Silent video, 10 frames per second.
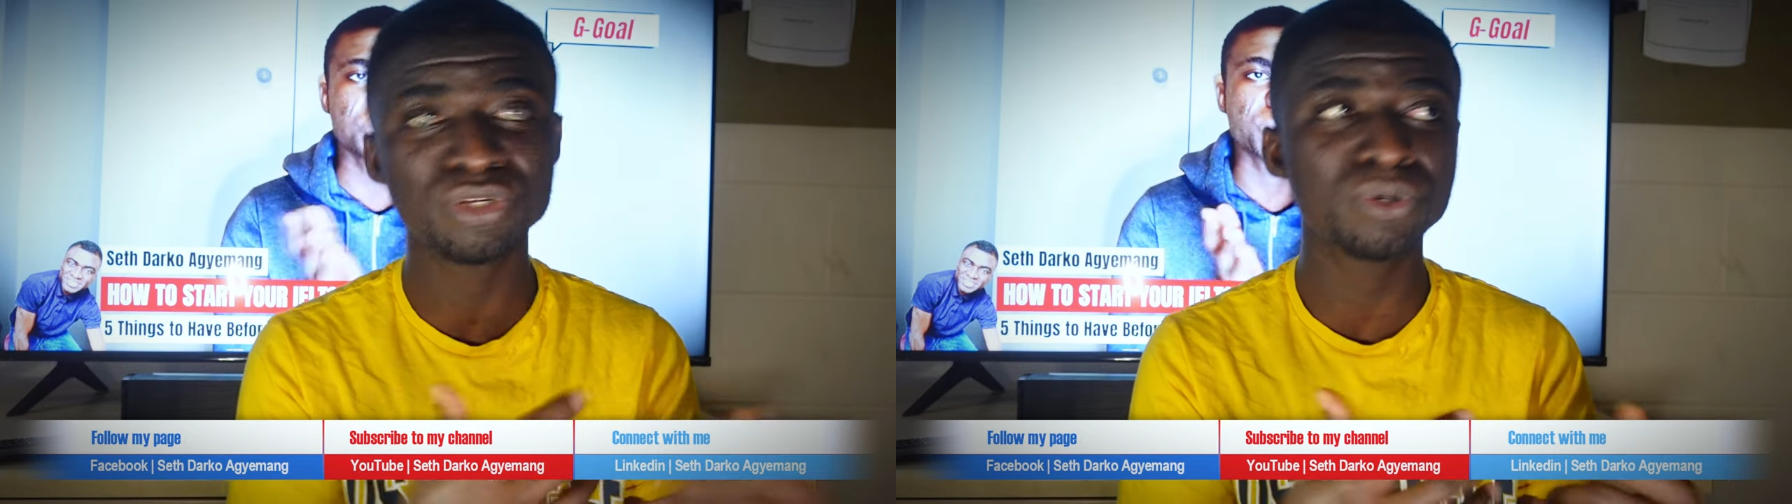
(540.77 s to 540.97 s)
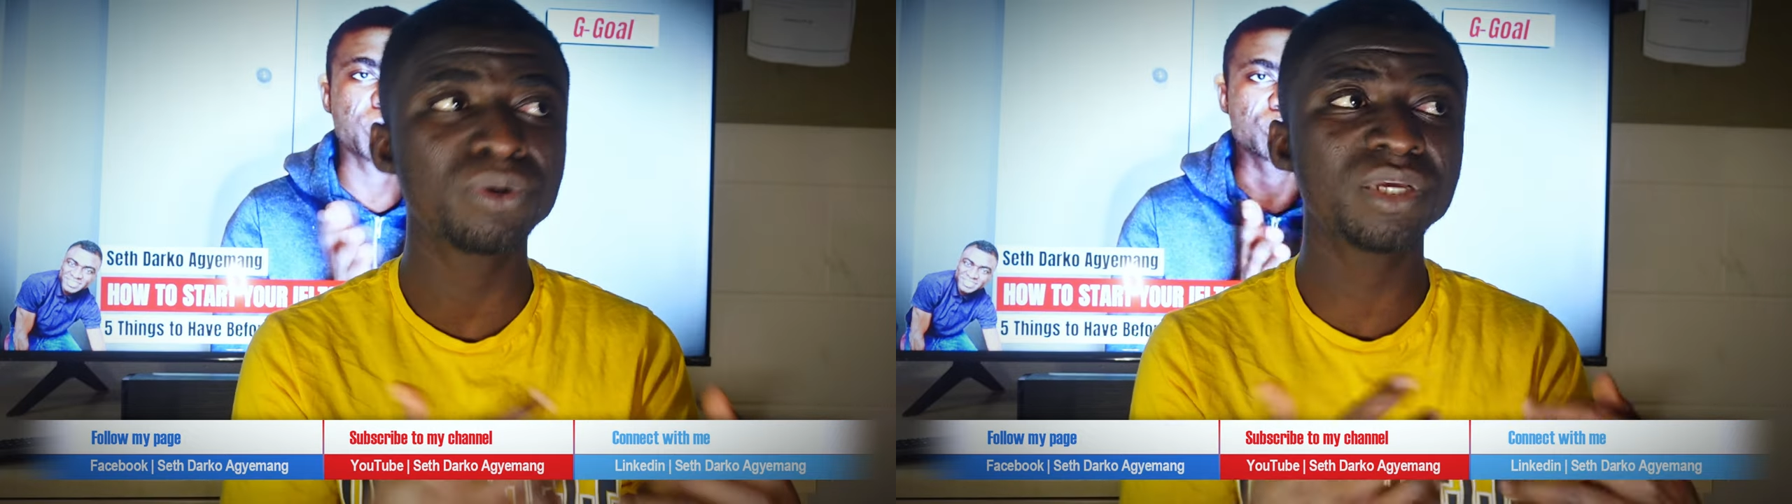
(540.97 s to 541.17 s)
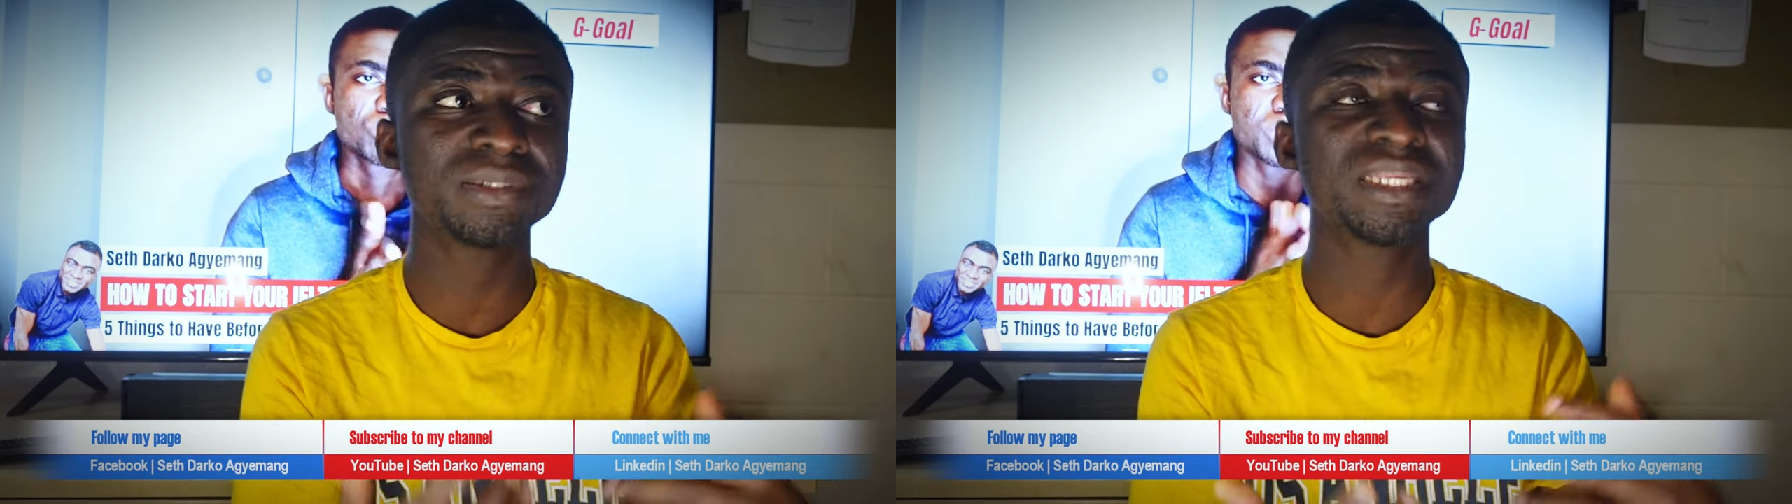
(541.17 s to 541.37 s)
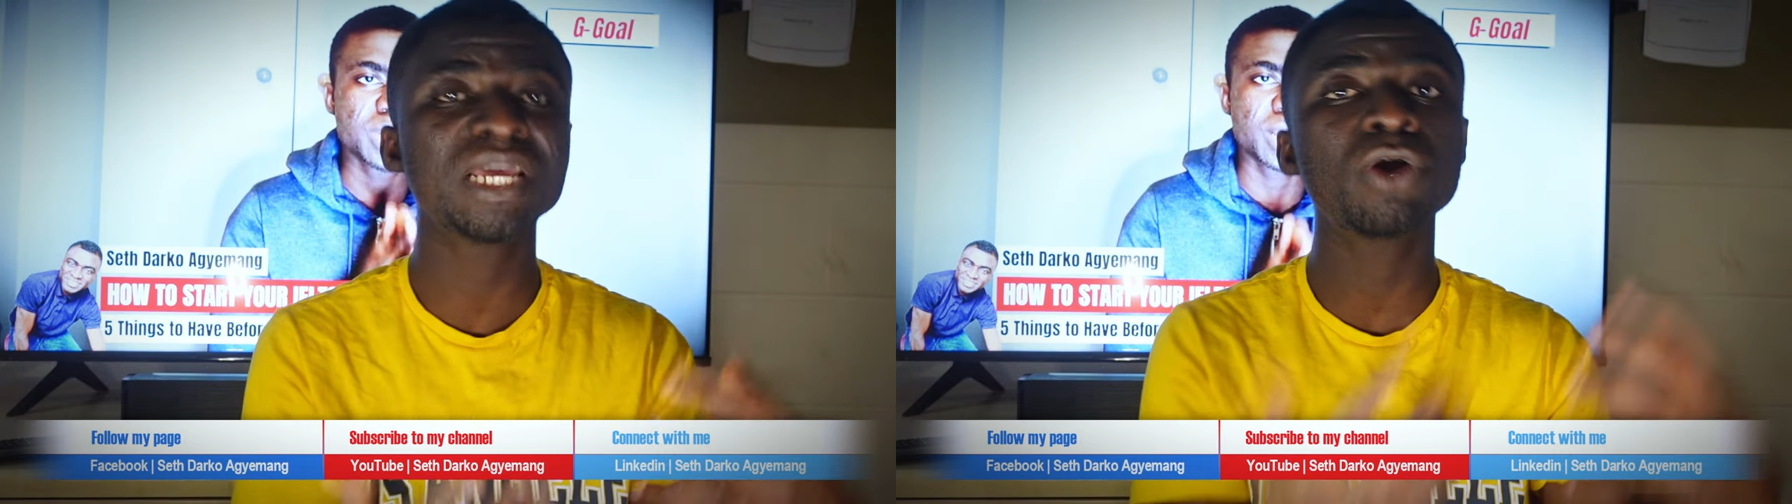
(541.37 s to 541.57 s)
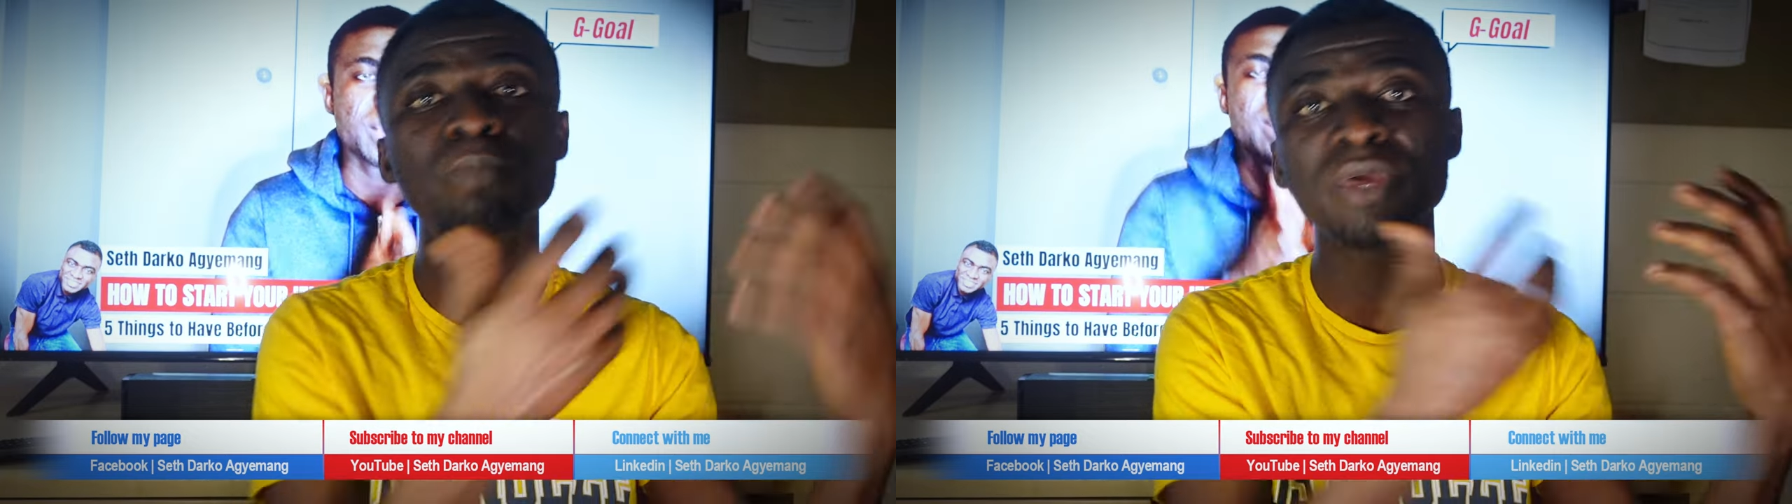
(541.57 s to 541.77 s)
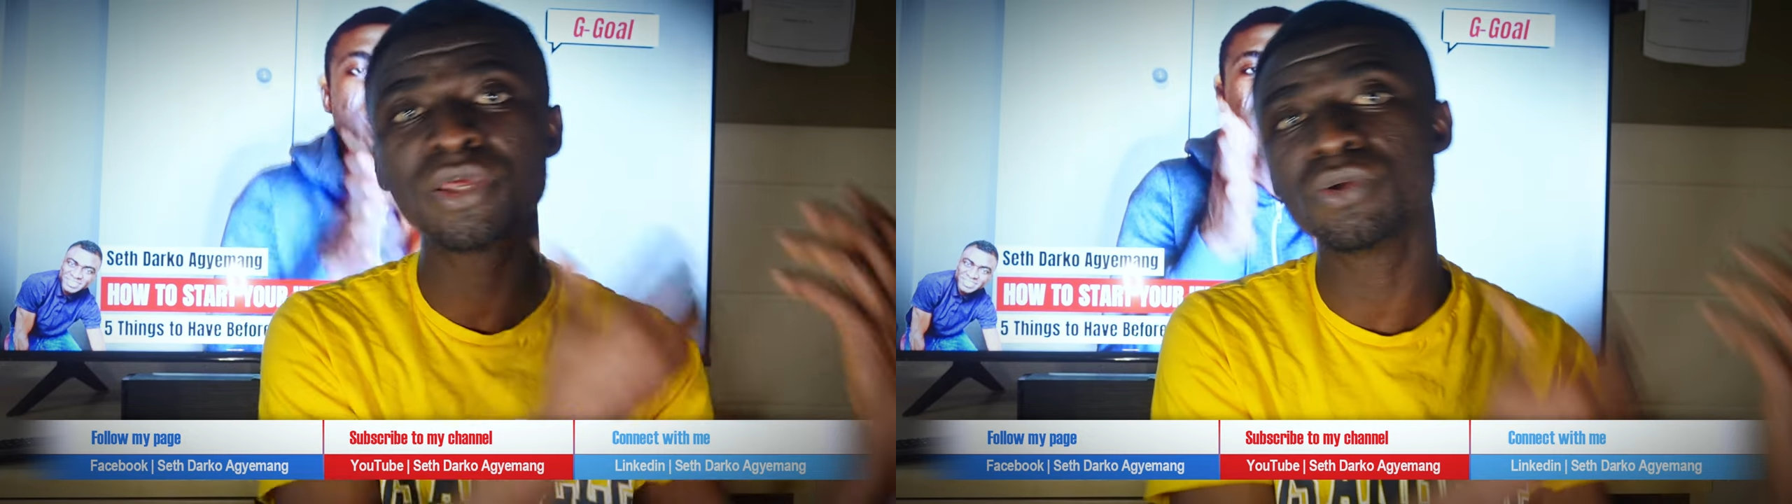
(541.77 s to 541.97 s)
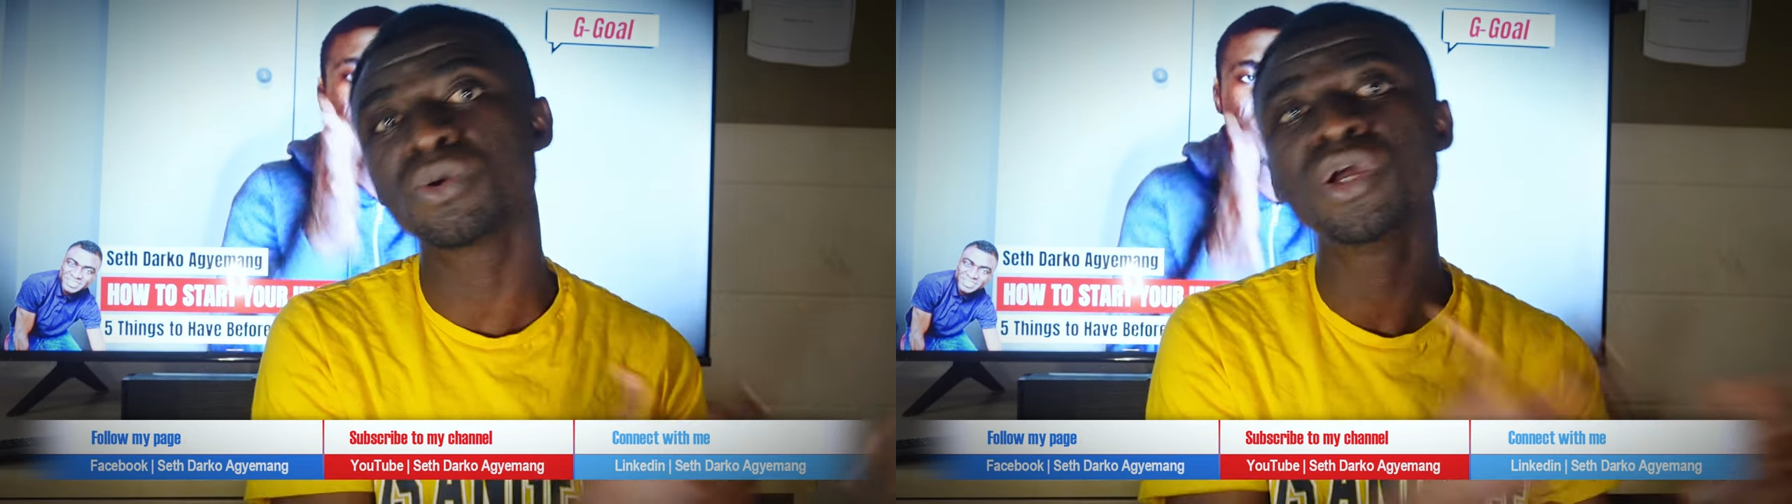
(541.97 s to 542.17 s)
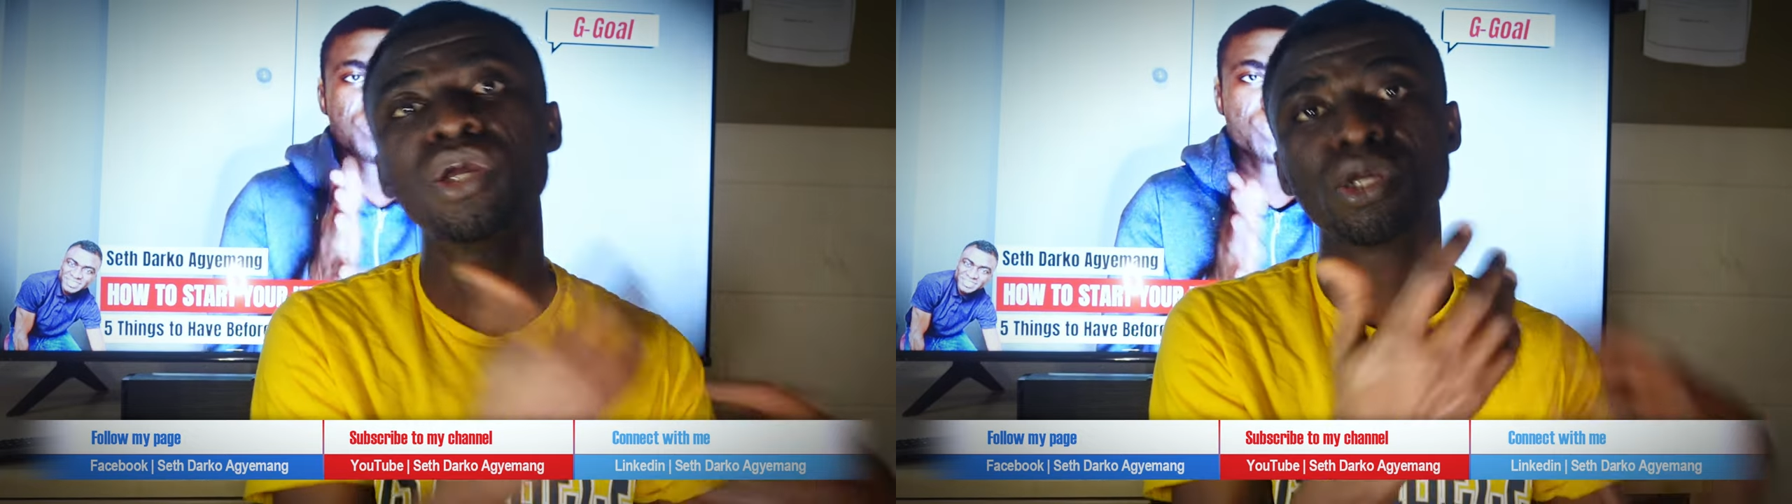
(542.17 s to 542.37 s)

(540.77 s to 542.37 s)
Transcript: You know it's been helping you